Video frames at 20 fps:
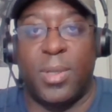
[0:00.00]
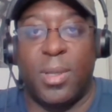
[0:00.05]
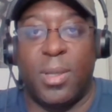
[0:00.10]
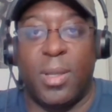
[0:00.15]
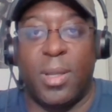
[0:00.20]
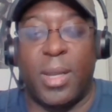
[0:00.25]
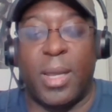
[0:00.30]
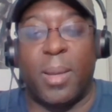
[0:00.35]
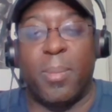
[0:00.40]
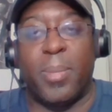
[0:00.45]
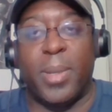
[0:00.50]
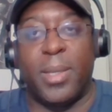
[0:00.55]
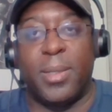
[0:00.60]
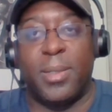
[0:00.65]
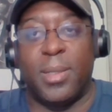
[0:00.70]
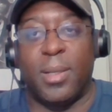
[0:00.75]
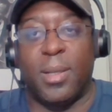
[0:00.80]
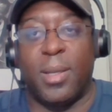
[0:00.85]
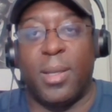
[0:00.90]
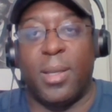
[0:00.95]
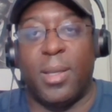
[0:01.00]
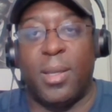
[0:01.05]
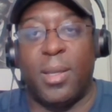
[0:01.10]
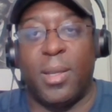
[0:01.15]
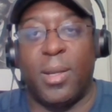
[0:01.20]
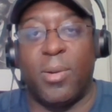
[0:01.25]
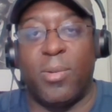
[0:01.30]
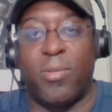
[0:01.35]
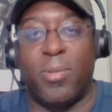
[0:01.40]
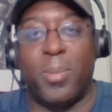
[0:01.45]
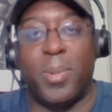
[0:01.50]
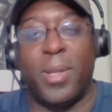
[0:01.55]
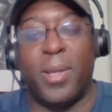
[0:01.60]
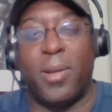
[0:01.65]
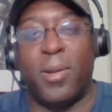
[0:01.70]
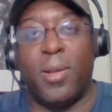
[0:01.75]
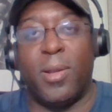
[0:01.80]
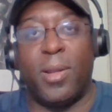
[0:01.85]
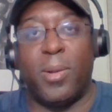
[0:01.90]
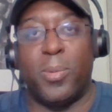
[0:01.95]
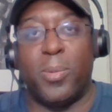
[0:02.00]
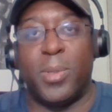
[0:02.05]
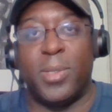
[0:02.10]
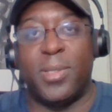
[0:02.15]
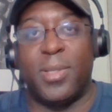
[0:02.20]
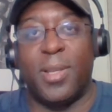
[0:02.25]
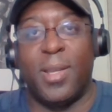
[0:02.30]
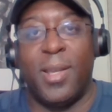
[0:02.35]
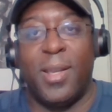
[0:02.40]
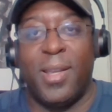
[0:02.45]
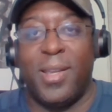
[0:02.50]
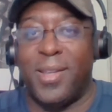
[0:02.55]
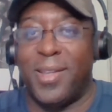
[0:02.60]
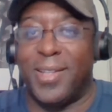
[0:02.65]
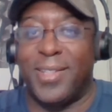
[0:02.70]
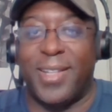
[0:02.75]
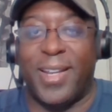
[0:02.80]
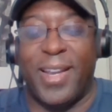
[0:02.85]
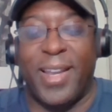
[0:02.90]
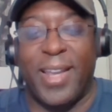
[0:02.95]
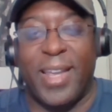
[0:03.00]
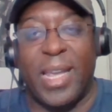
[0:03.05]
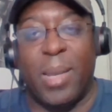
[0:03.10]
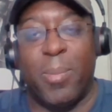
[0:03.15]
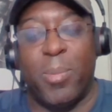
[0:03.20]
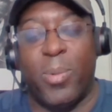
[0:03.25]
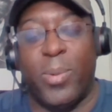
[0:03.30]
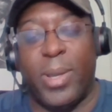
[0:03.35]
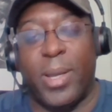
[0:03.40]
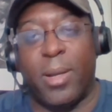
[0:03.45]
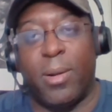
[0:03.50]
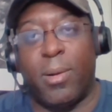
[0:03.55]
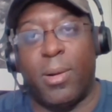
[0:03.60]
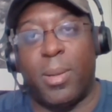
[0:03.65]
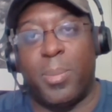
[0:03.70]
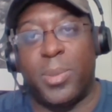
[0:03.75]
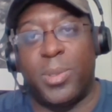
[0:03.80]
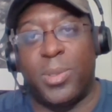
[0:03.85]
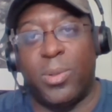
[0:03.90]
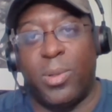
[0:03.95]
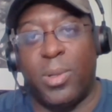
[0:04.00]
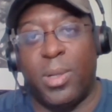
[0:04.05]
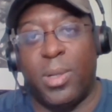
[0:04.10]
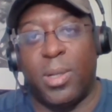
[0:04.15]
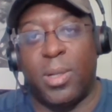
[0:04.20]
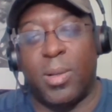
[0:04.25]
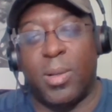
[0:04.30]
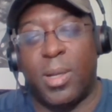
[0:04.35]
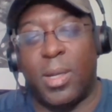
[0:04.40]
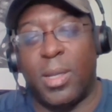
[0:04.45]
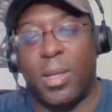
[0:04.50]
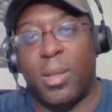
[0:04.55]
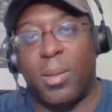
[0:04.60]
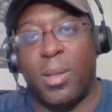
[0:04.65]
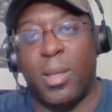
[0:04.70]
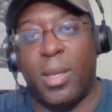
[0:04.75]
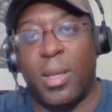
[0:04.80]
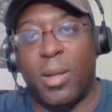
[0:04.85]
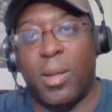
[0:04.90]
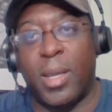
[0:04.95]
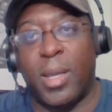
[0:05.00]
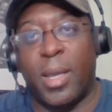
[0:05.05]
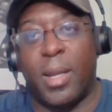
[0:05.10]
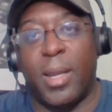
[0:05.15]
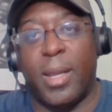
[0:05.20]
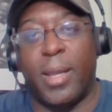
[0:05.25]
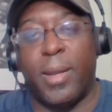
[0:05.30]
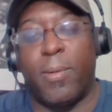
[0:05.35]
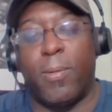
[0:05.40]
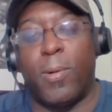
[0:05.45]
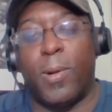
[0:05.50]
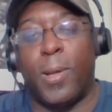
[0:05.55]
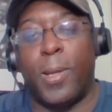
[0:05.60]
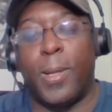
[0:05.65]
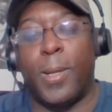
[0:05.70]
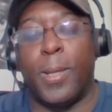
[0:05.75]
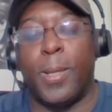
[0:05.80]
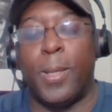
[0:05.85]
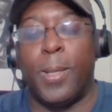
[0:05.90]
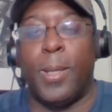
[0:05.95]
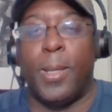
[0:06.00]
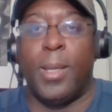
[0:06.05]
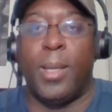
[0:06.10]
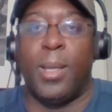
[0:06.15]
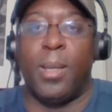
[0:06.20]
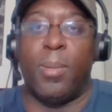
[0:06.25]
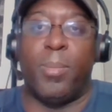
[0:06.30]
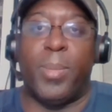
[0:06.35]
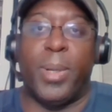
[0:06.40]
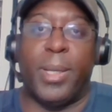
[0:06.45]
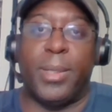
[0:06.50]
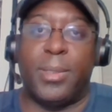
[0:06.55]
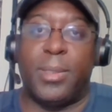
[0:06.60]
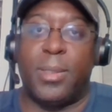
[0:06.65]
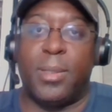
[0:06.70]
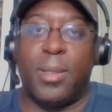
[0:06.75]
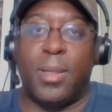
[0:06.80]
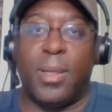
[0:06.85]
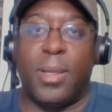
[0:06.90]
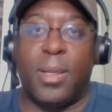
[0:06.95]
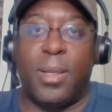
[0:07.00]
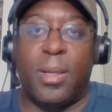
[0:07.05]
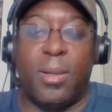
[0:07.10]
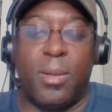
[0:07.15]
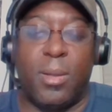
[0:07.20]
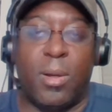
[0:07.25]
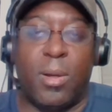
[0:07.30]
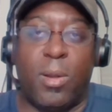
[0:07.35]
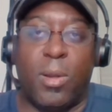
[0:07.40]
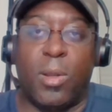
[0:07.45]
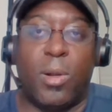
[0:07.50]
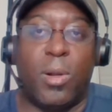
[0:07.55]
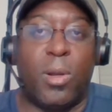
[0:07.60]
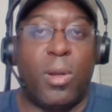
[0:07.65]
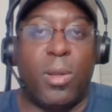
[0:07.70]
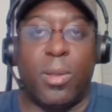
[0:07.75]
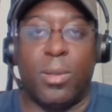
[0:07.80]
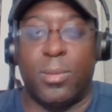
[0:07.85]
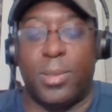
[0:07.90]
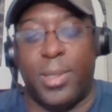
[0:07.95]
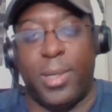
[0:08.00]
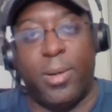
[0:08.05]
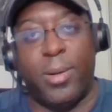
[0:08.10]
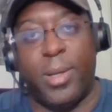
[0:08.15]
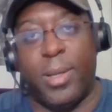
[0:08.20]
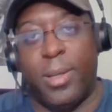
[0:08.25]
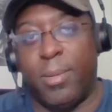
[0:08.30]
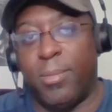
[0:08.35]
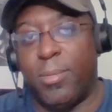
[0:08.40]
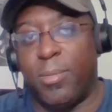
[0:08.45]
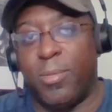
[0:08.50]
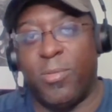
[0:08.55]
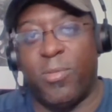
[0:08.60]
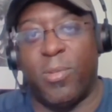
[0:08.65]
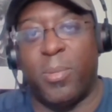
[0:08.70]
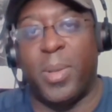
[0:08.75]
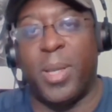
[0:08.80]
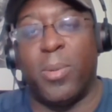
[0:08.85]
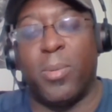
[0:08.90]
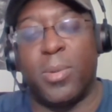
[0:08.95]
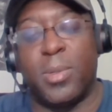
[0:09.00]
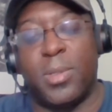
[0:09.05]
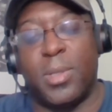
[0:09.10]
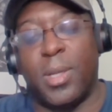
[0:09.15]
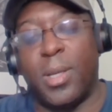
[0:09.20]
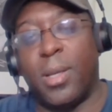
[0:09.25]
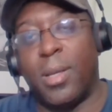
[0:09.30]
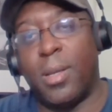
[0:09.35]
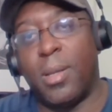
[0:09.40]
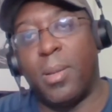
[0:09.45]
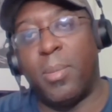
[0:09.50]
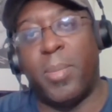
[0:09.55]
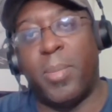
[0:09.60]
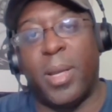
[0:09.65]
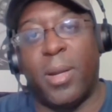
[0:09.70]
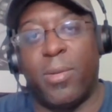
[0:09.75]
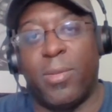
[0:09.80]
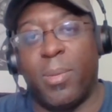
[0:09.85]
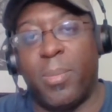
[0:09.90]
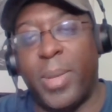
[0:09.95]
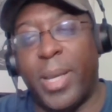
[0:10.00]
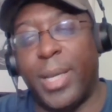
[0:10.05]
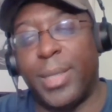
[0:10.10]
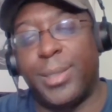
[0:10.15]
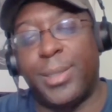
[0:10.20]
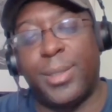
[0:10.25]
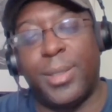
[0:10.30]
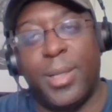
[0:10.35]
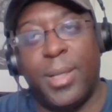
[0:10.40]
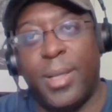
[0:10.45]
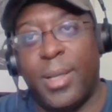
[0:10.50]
And that basically, from then on, it was a tie game, and we had our opportunity to kind of get ahead later on. But all in all, Tierney, for me, was man of the match.